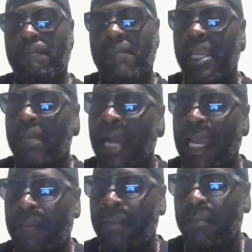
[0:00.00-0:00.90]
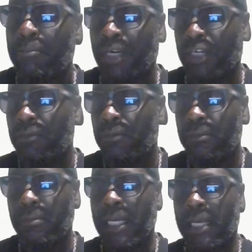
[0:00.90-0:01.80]
in Miami, in Brickell,
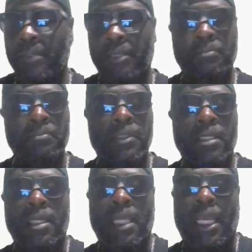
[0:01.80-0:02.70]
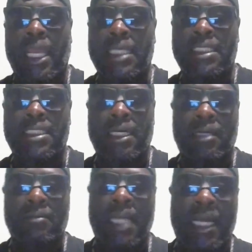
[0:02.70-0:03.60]
Miami. And
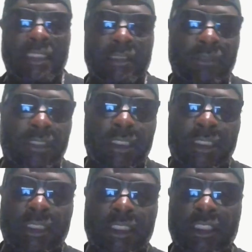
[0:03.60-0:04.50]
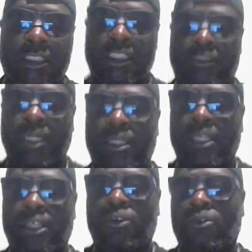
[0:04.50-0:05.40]
guys, it's been
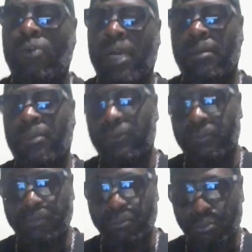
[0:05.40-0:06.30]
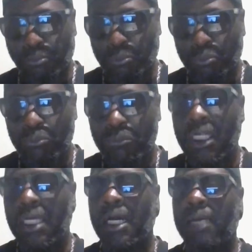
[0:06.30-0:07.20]
incredible.
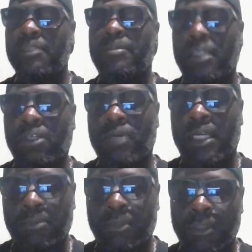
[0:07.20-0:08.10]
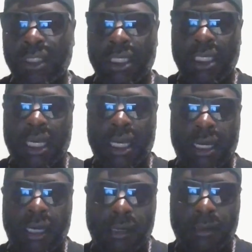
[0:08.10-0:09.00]
It's been incredible
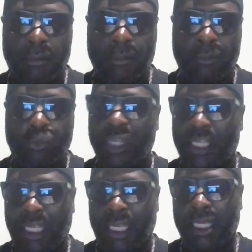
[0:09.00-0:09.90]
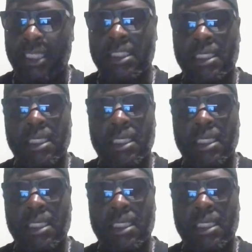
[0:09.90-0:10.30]
weekend.